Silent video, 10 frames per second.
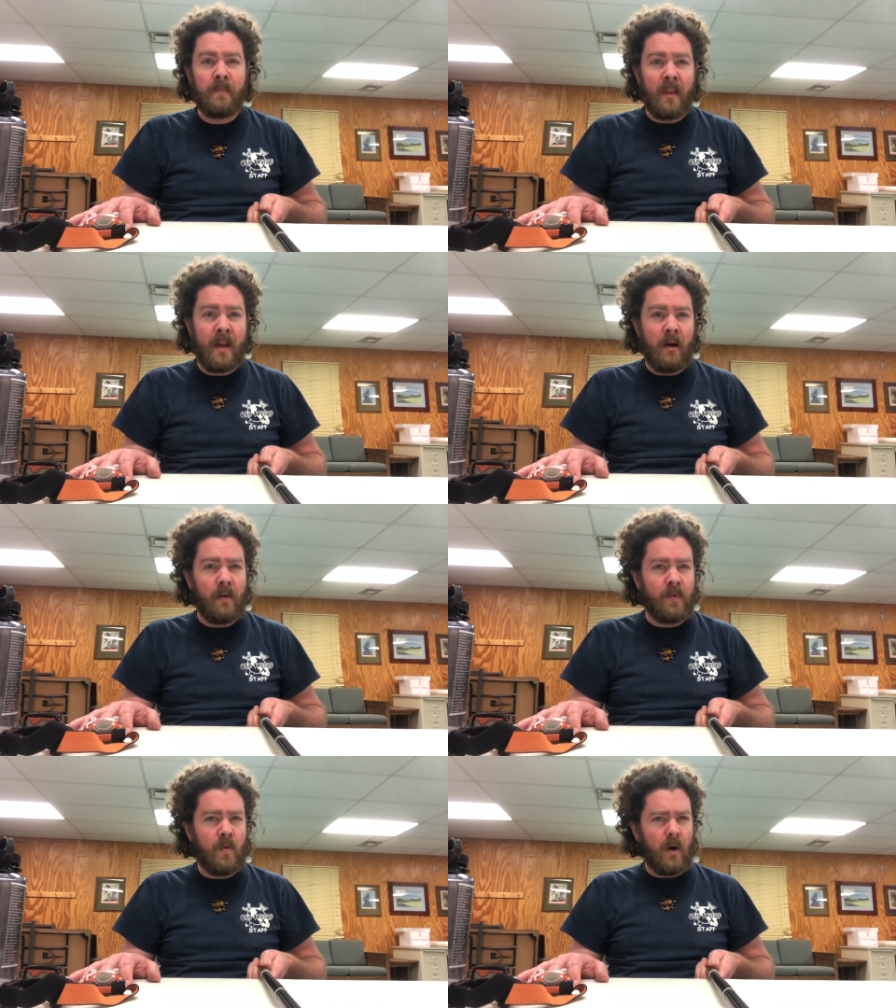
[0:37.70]
Now,
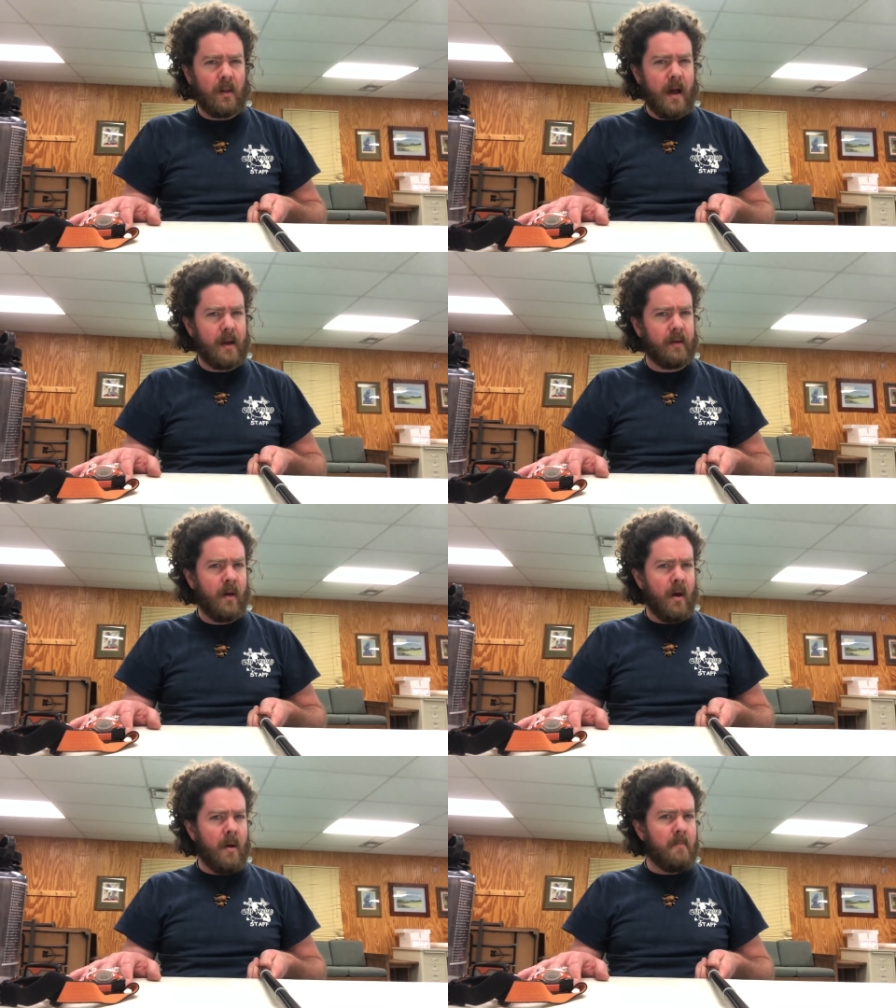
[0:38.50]
if you are like
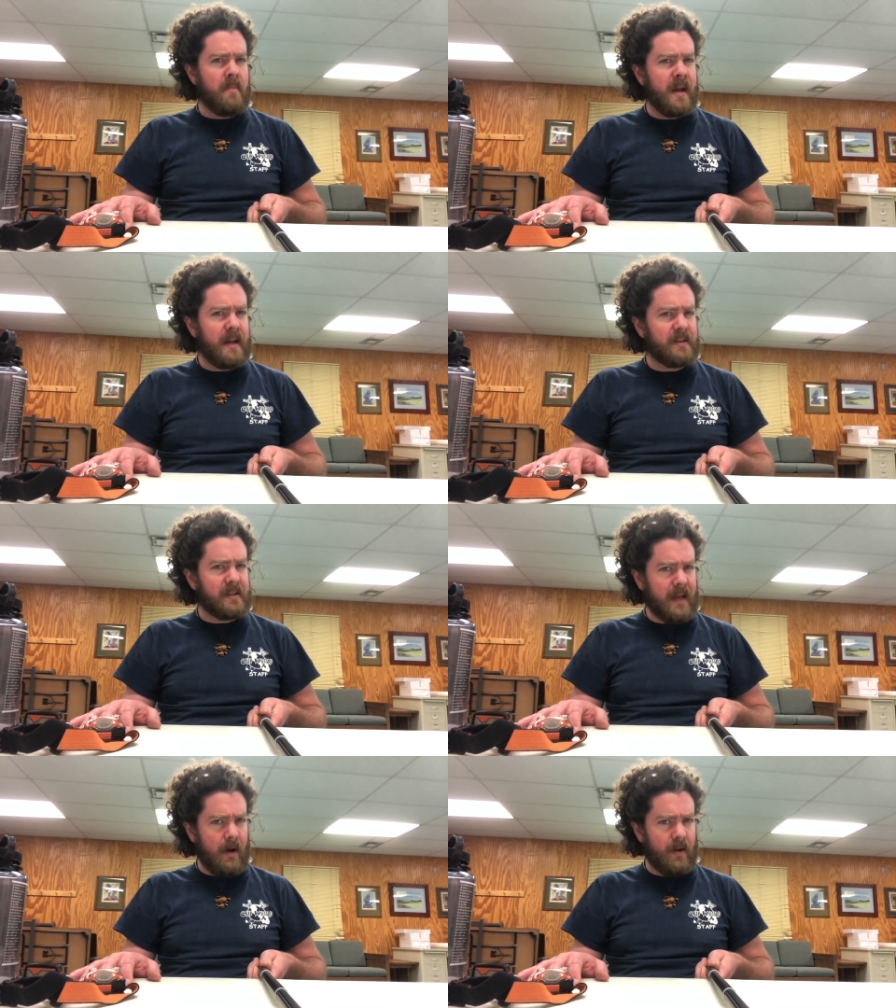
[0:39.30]
many
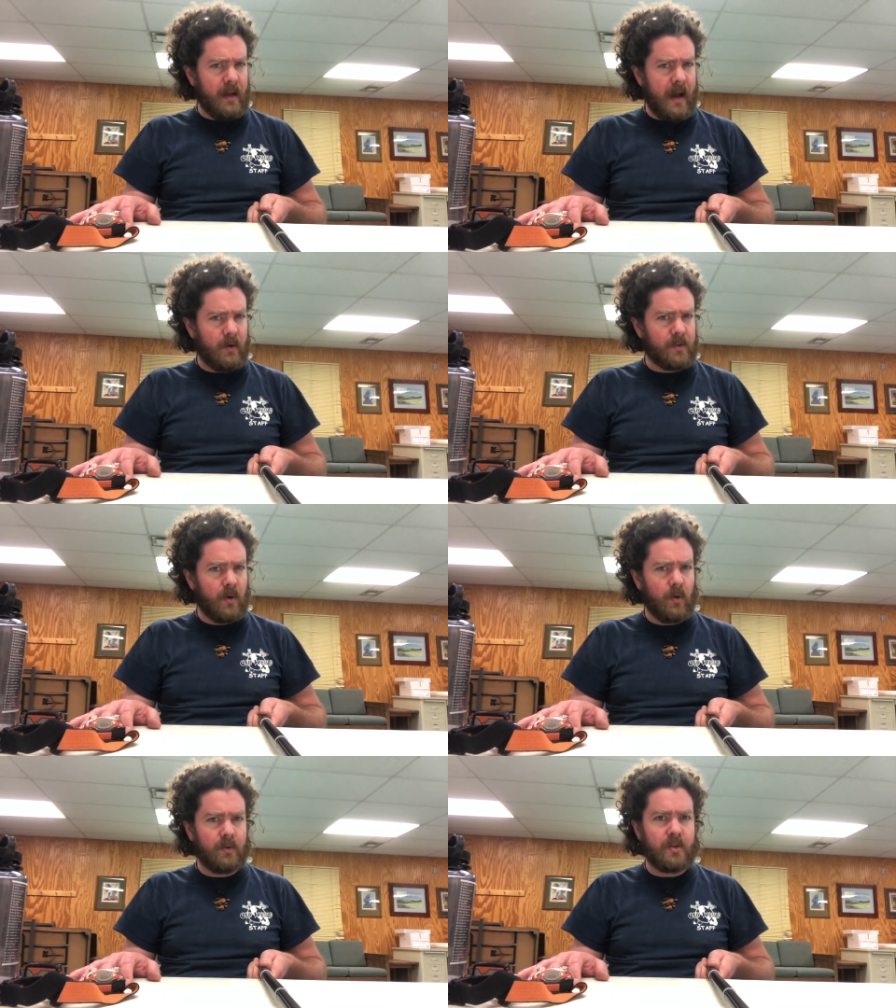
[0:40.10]
scouting
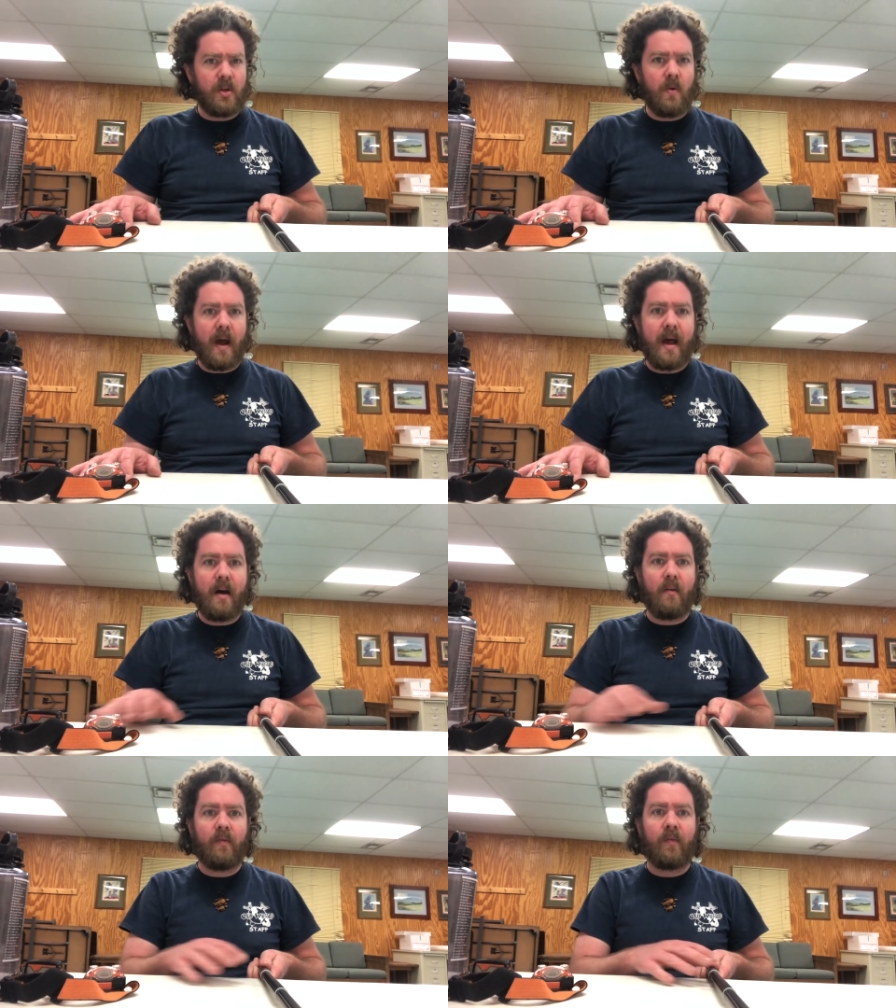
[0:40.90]
households, you
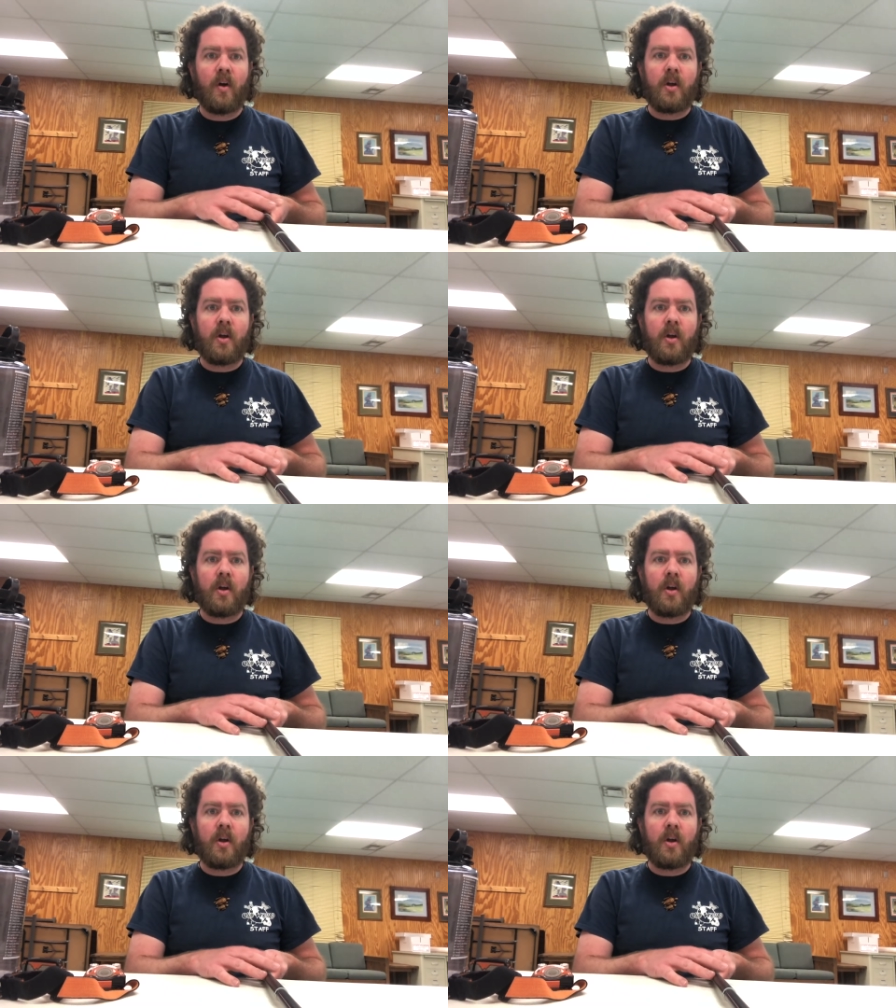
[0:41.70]
have